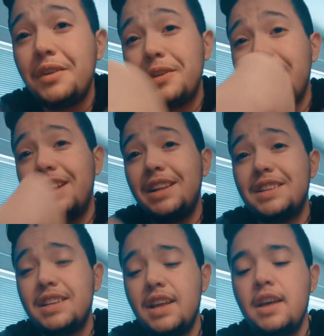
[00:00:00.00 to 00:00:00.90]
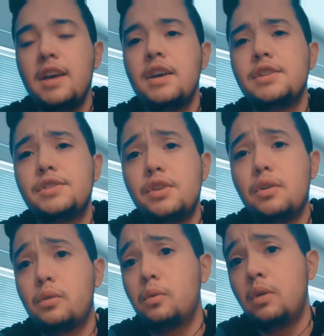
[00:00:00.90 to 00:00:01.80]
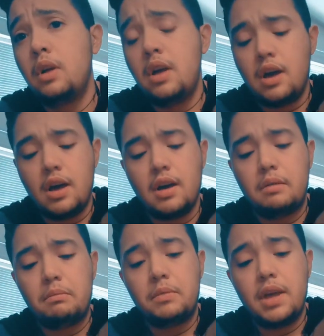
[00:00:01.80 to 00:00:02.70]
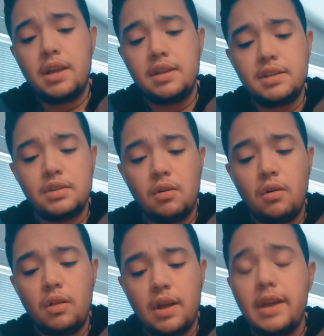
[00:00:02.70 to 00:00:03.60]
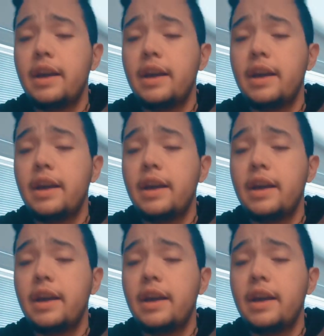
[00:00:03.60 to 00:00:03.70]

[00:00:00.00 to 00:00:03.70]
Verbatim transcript: Alright, so that is all